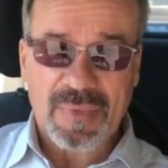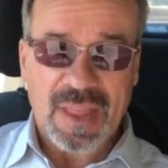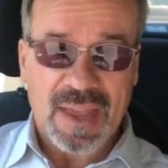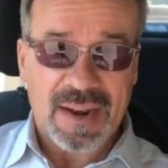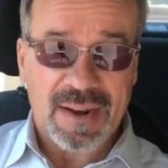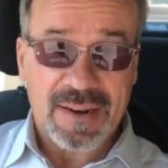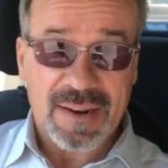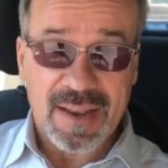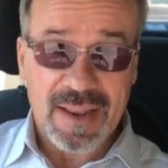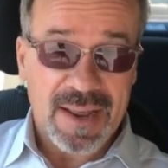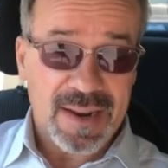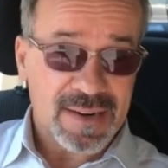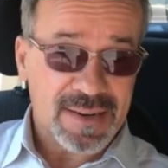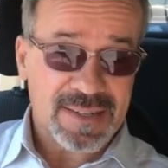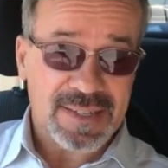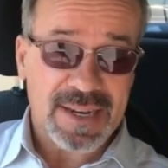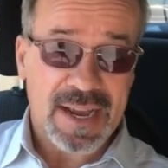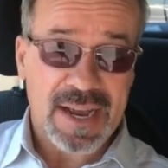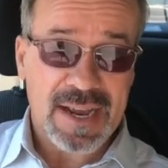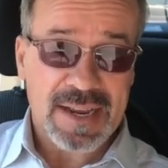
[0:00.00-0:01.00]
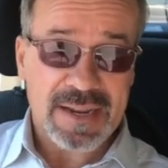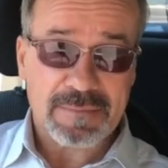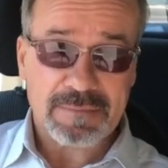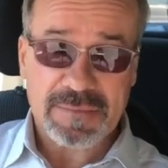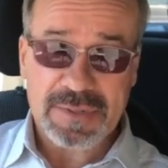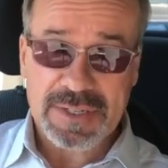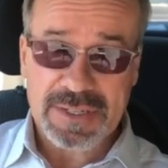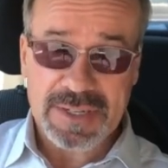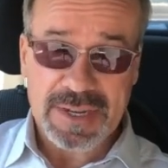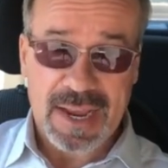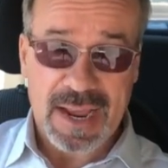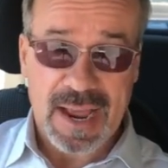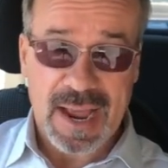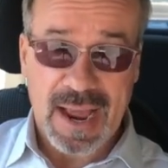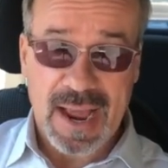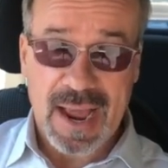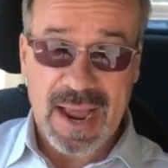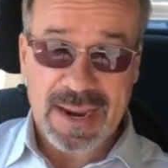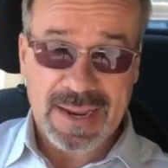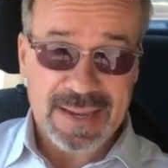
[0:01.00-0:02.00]
a lot of times
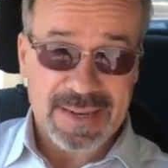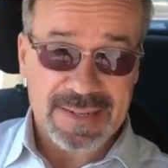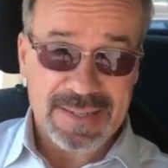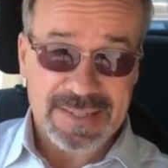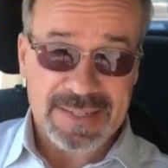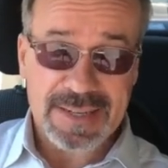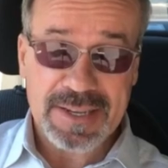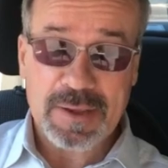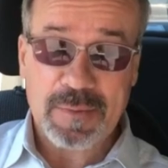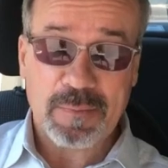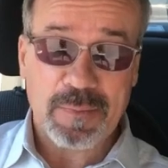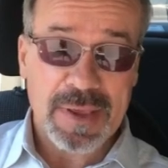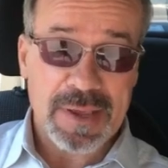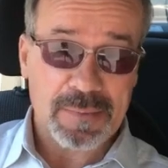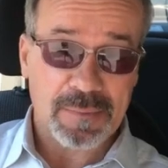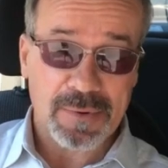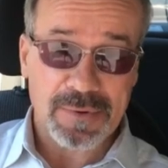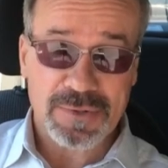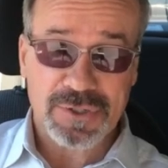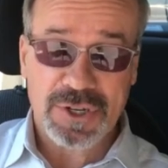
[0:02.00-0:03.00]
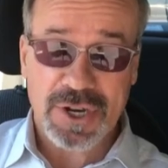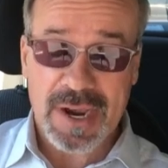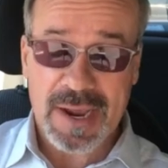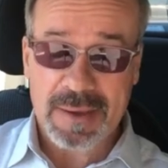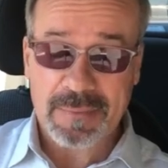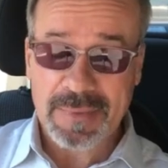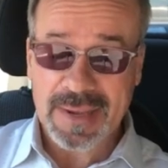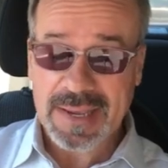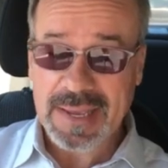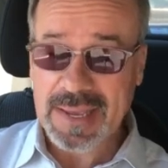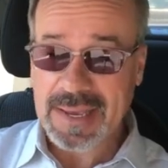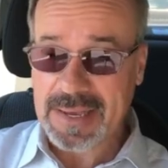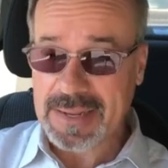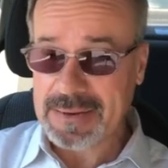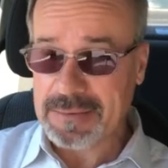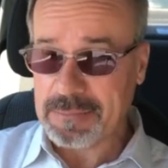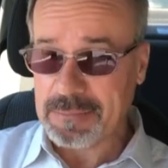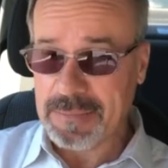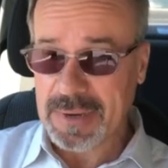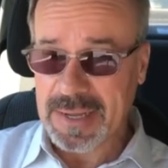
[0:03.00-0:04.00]
I can see people chiming
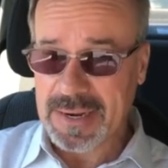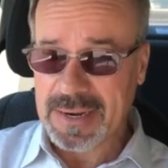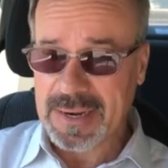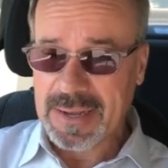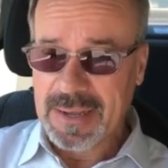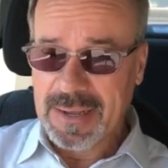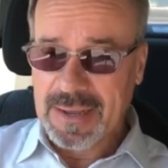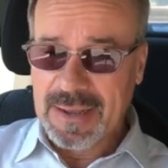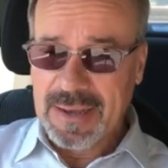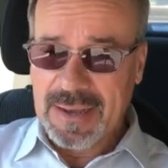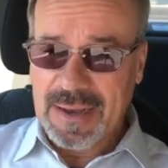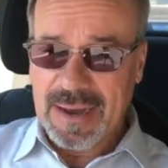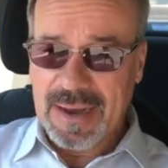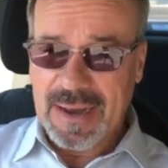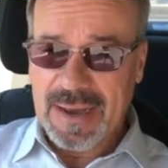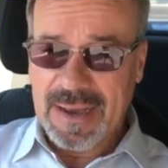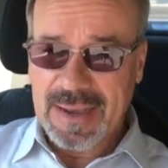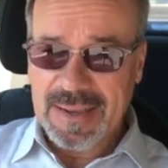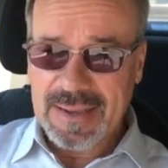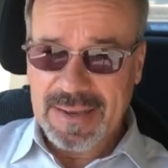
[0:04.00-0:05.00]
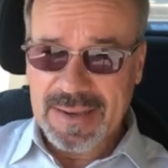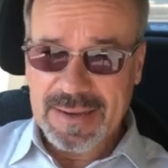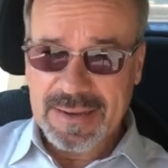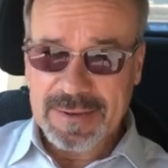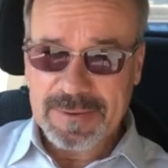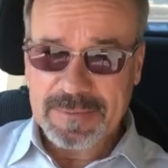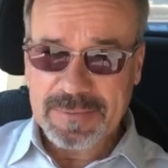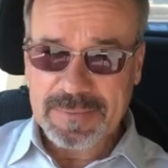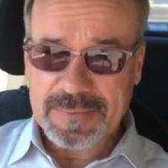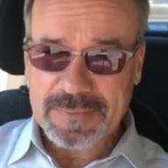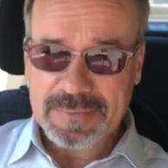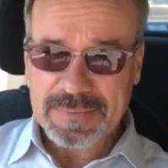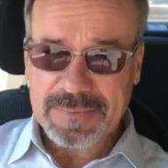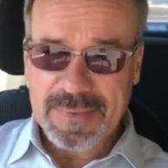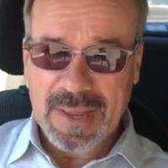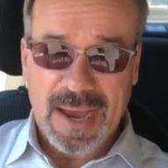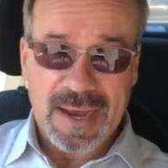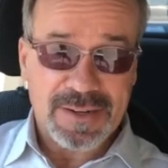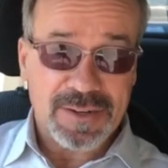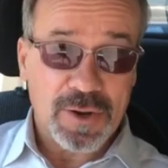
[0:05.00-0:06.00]
in, but I
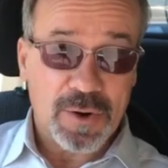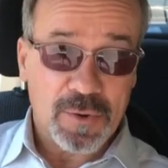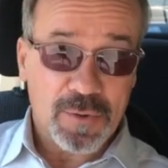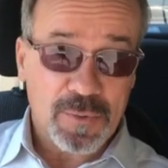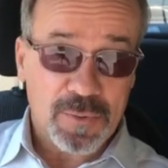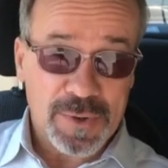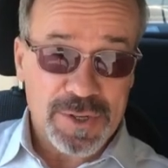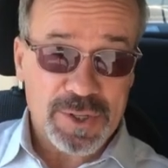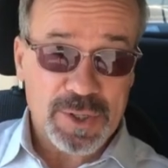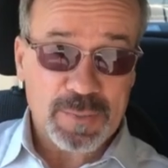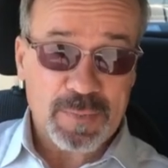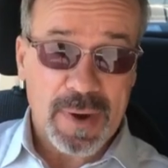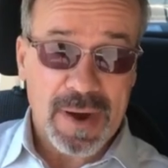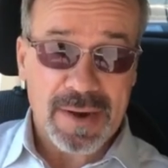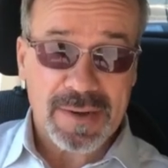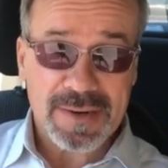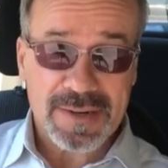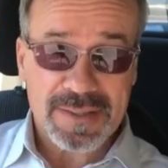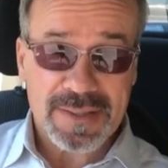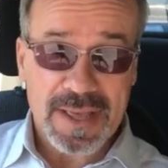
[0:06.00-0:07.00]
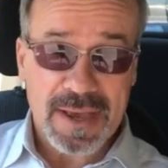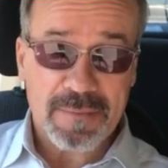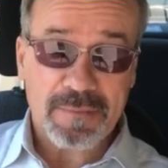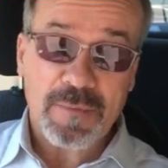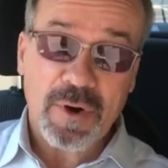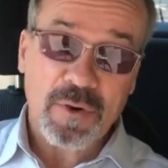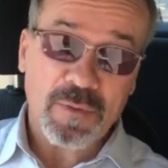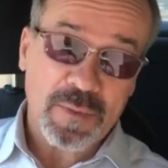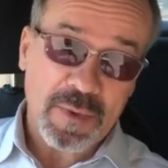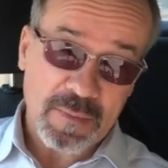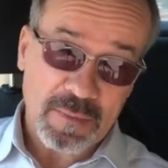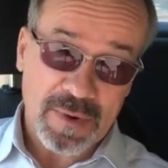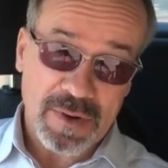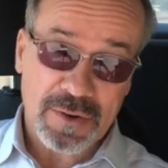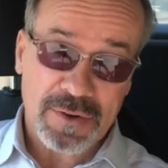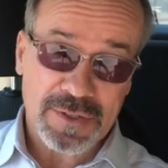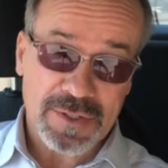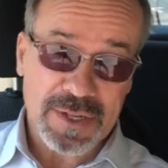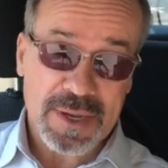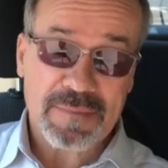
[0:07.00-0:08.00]
don't respond at that moment
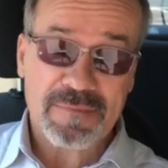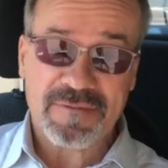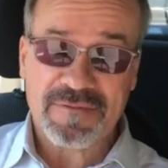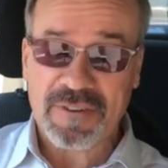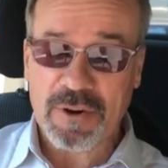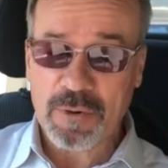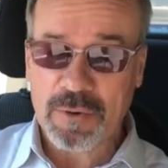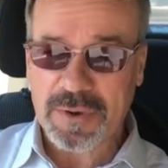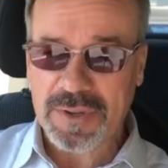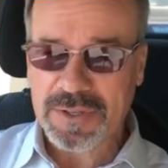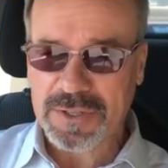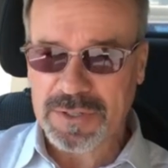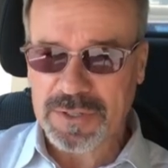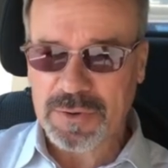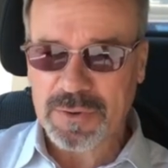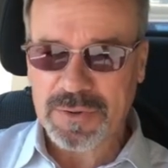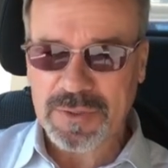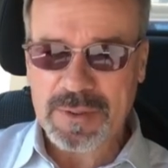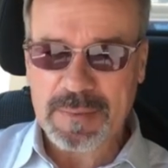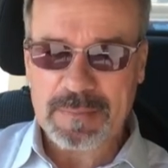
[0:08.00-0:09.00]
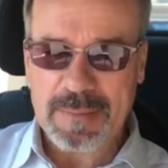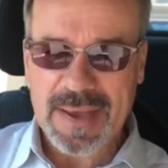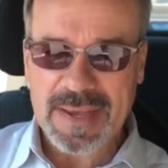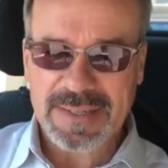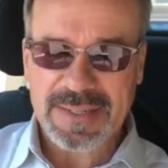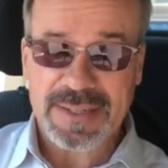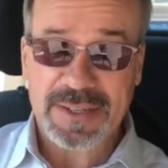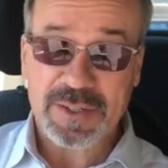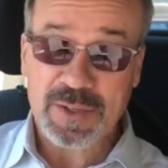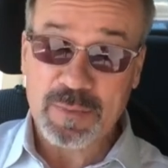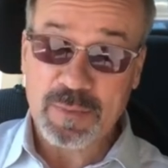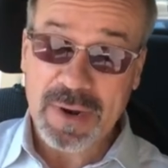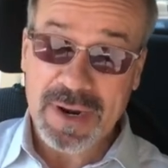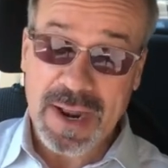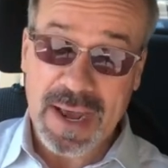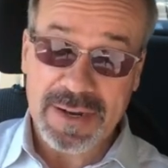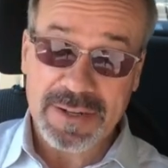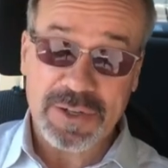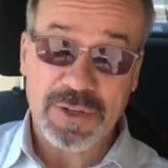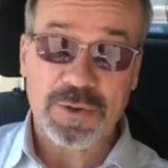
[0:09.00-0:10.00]
because I'm focused on the message,
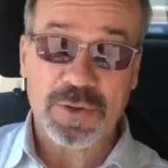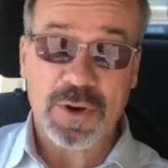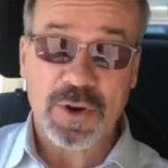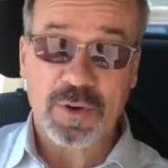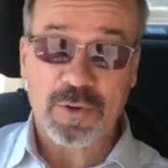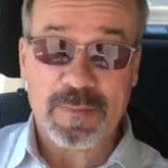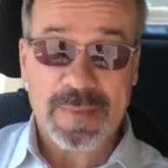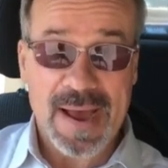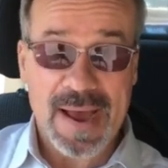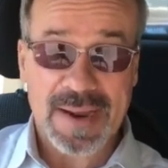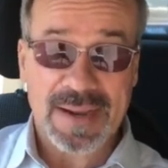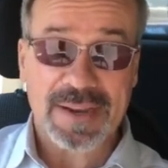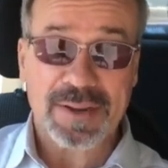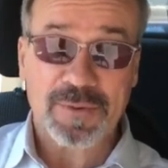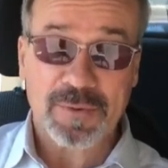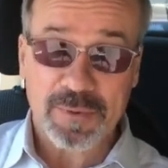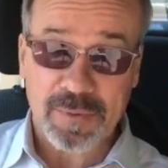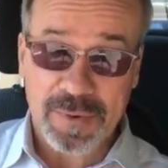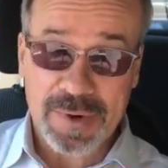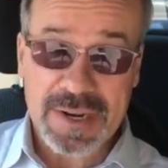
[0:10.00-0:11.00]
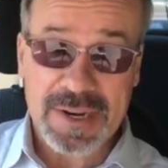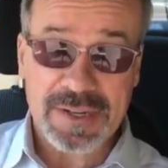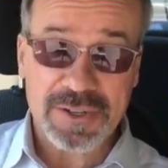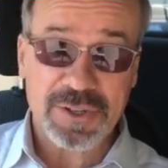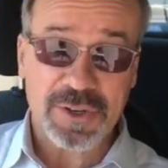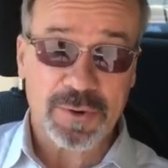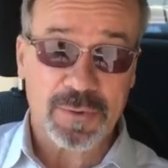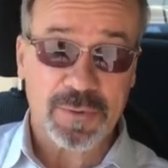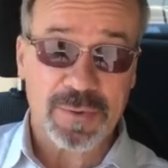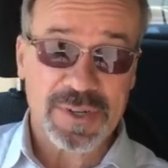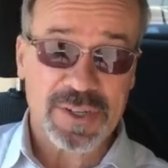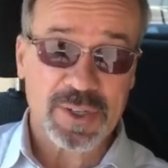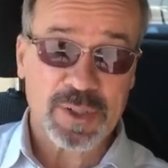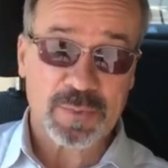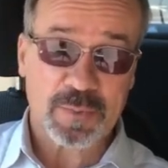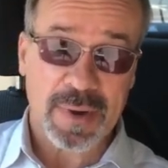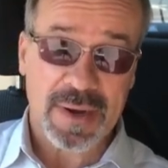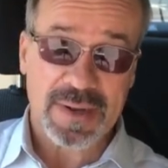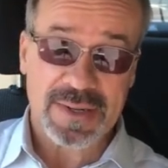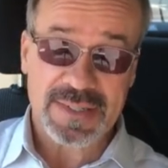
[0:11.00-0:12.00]
but I do go back and read your
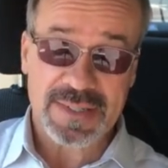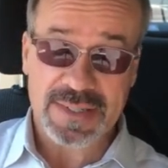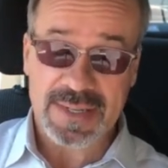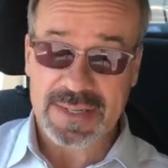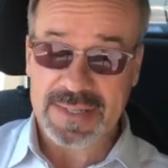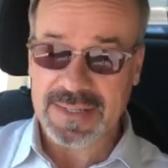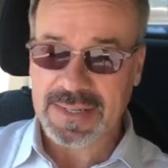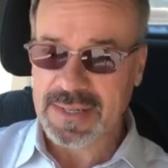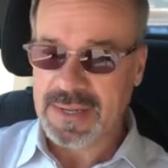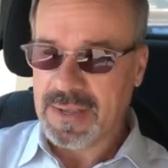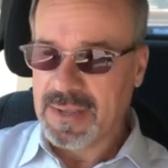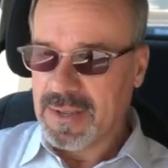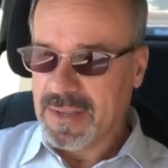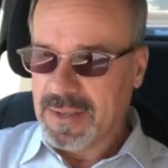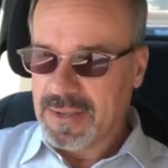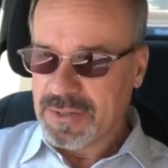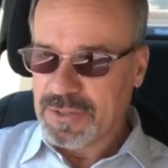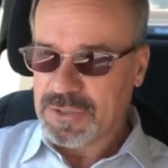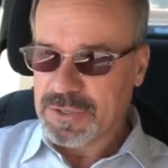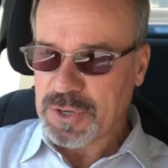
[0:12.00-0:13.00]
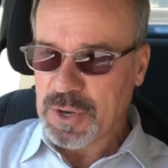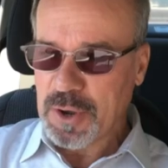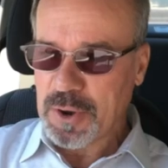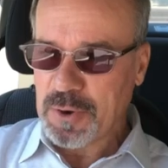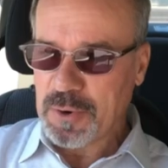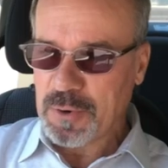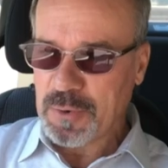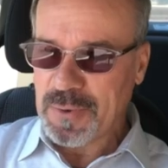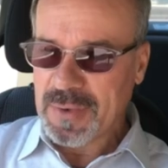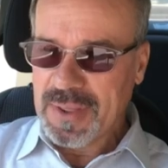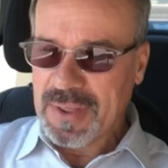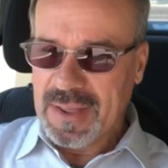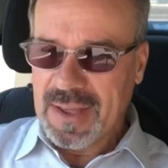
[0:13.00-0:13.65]
responses. So